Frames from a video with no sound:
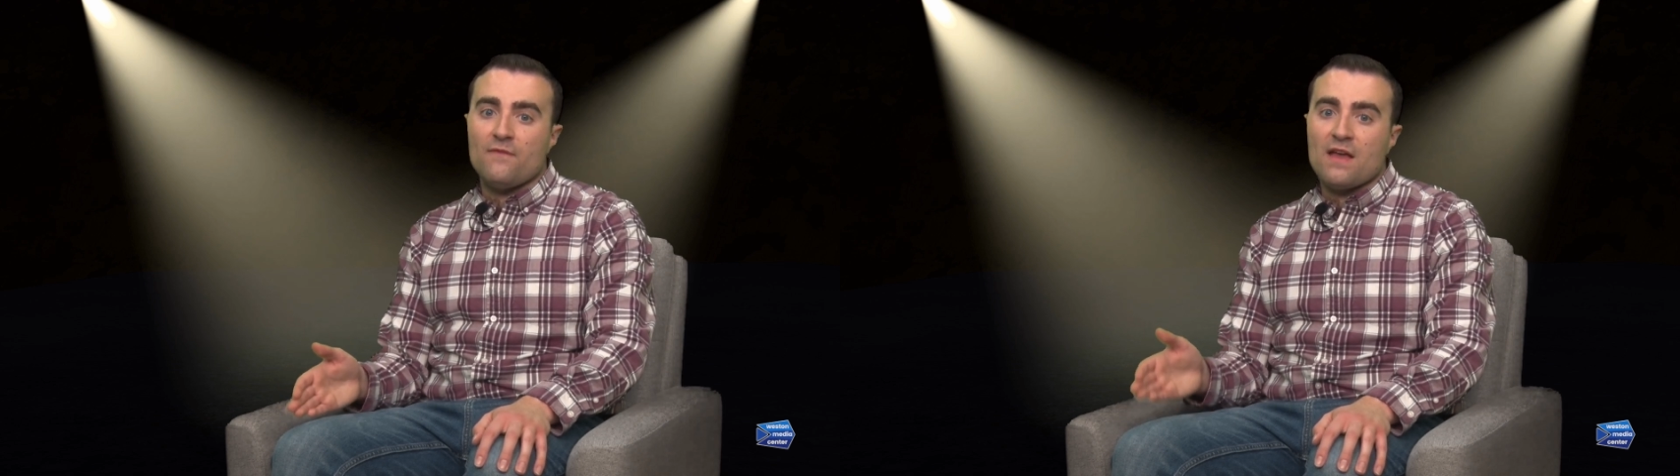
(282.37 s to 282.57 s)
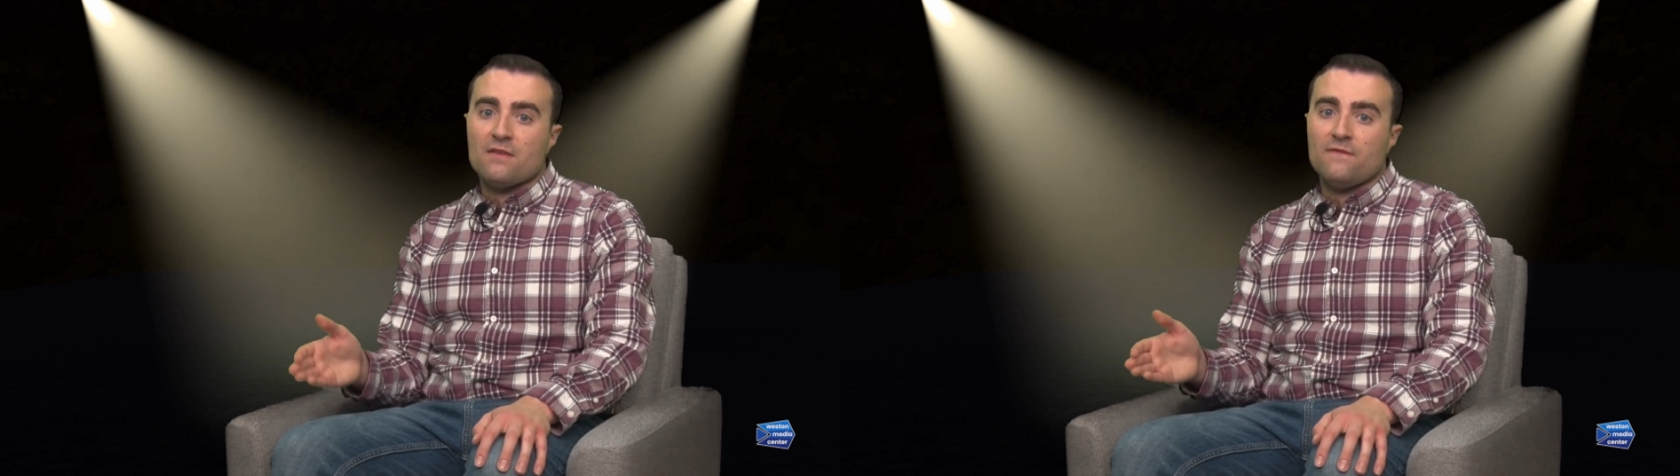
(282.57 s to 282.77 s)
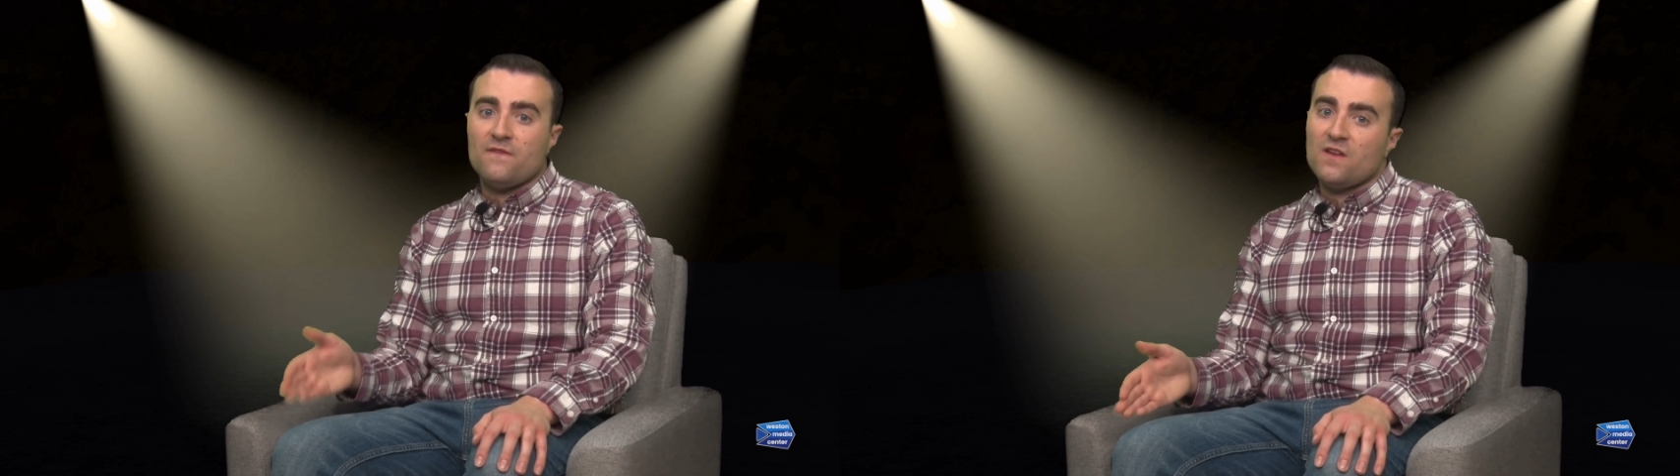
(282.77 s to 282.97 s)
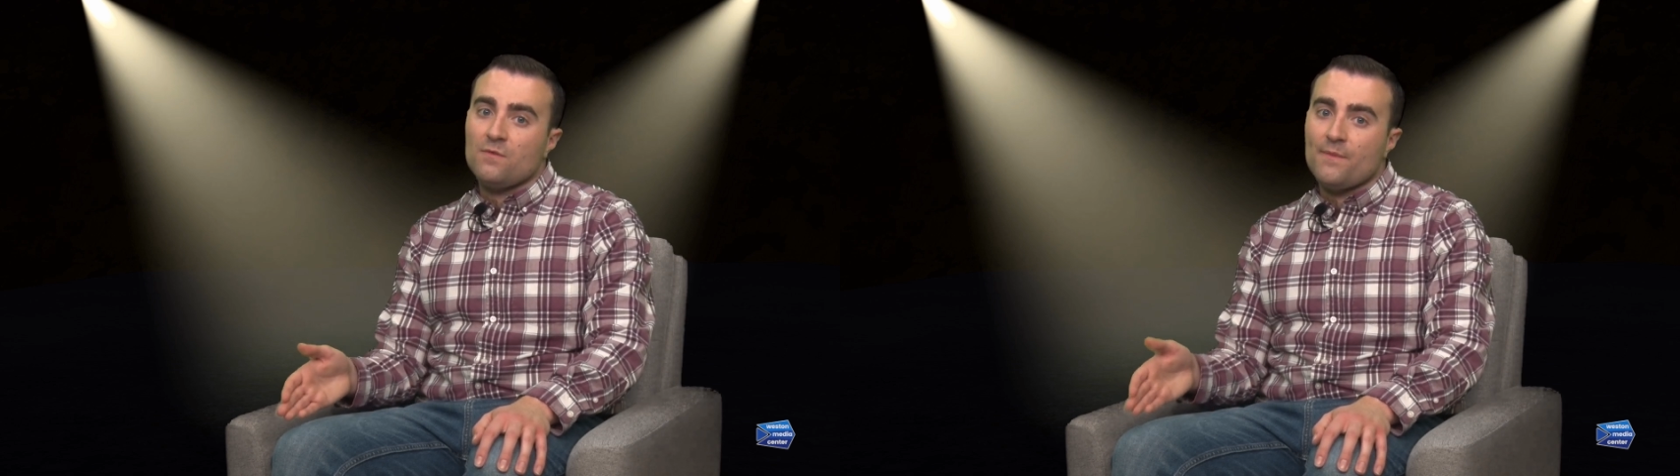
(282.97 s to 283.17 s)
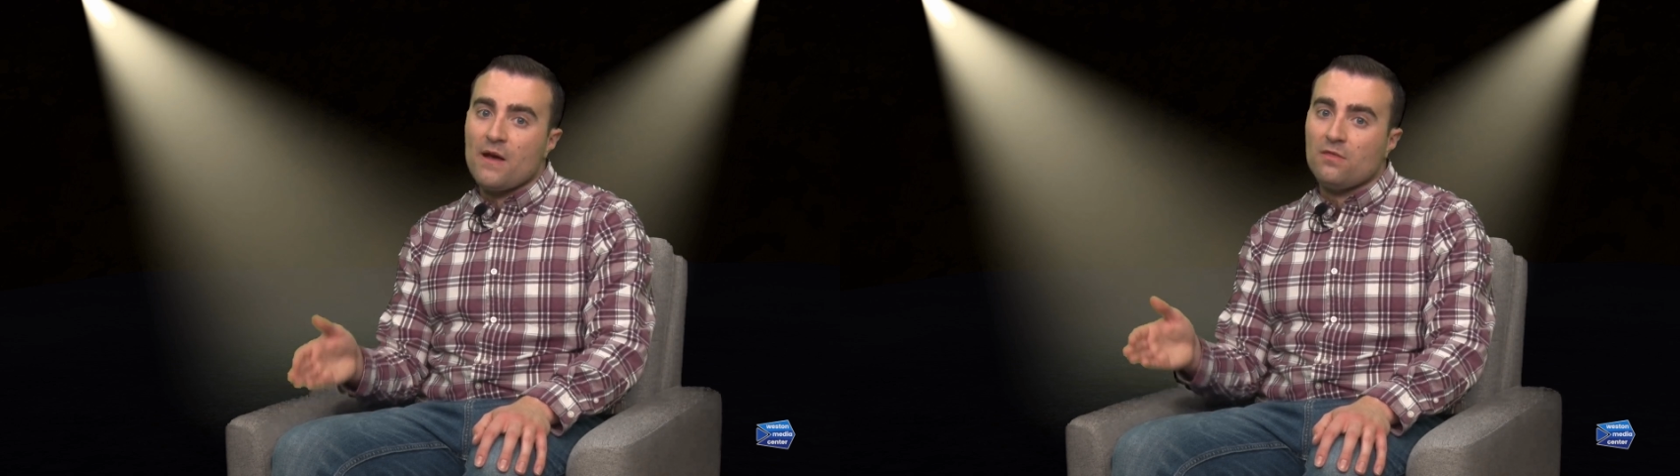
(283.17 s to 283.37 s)
as a
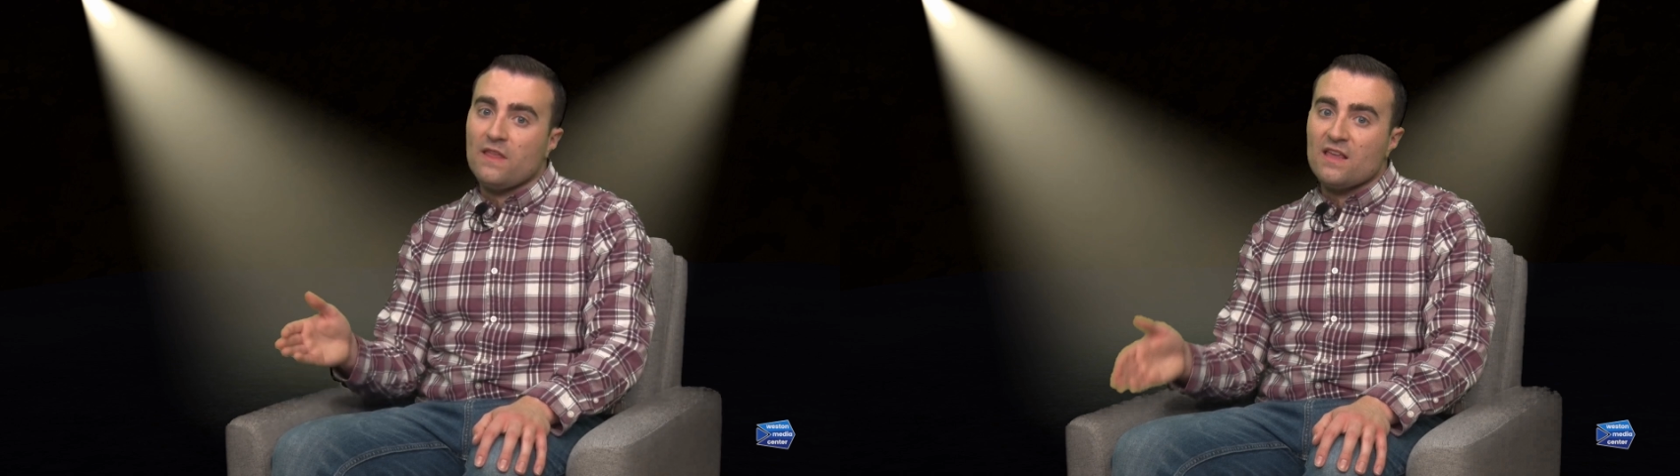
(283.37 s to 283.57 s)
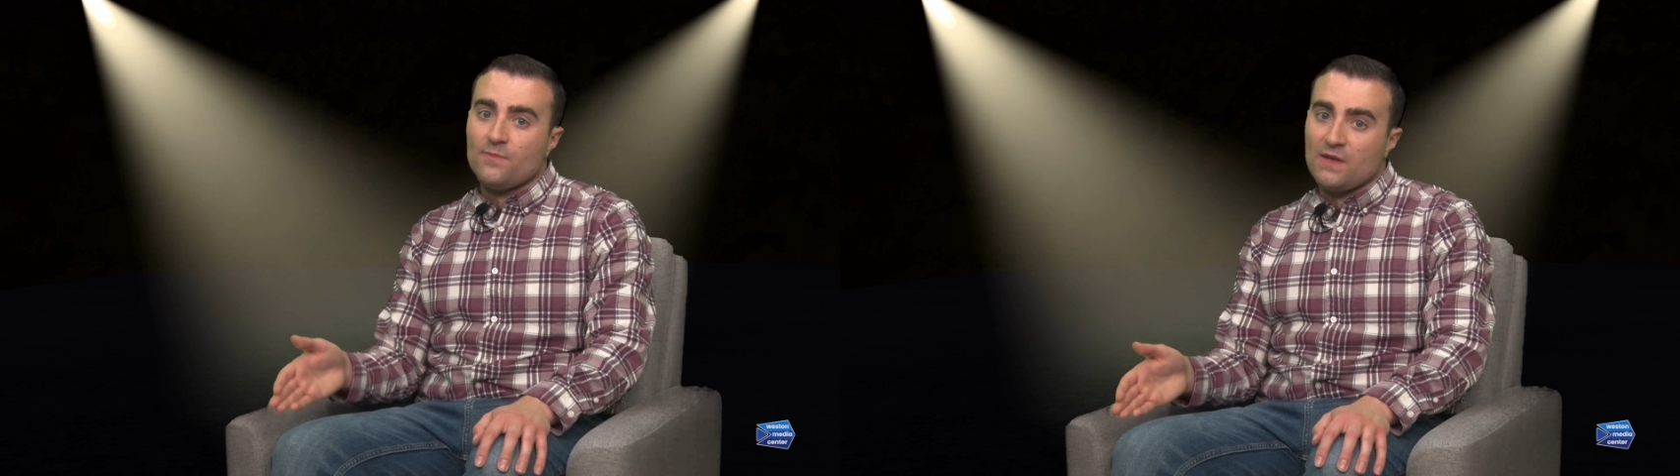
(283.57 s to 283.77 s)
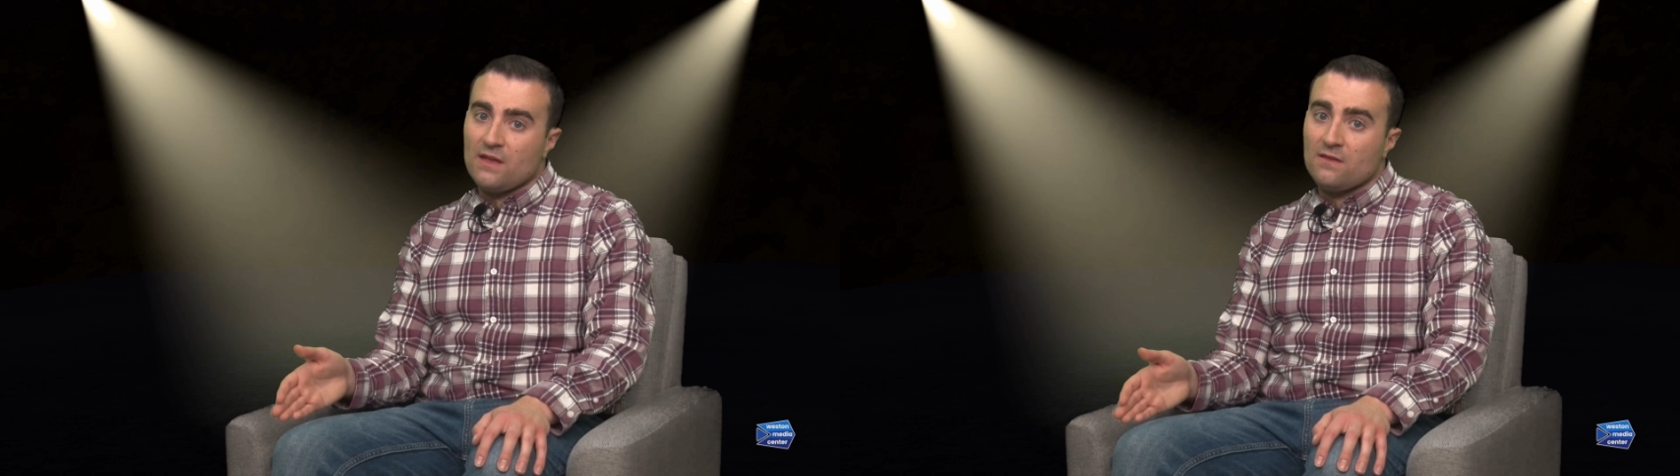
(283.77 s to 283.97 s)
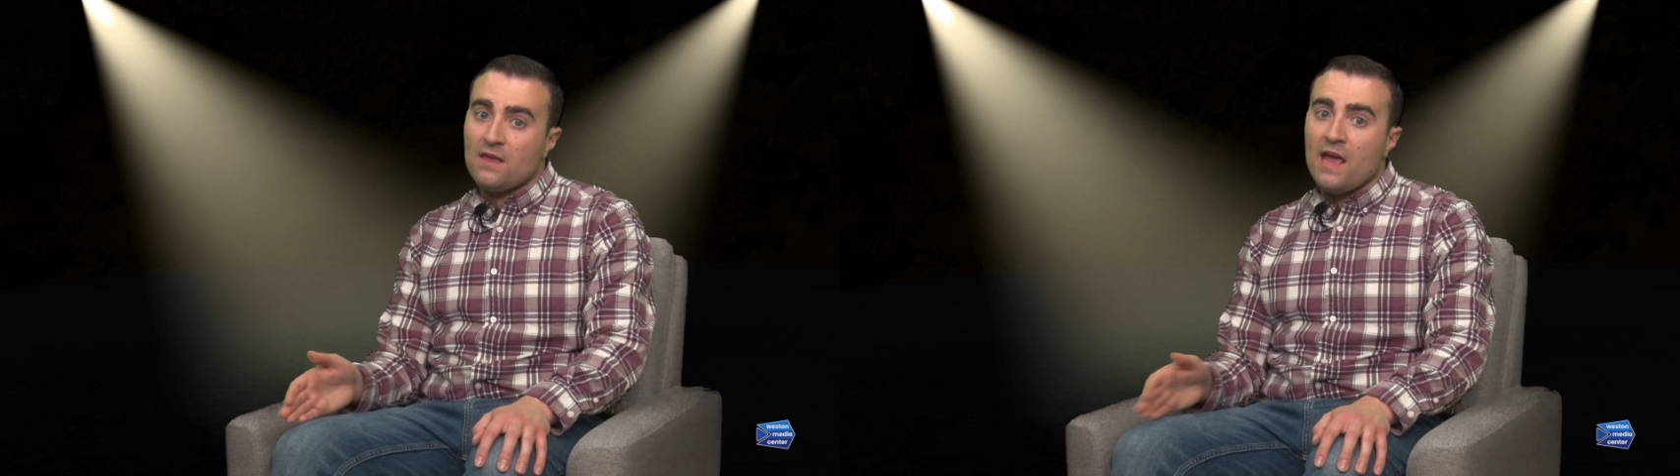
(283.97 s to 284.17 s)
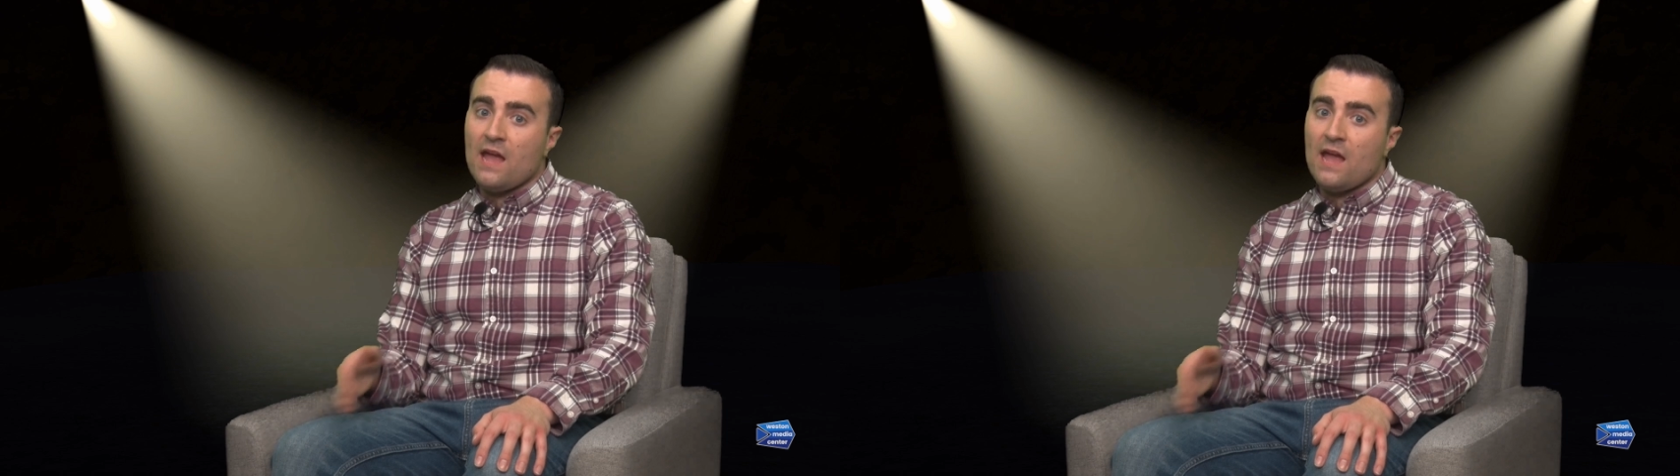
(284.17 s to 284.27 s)
film about lesbians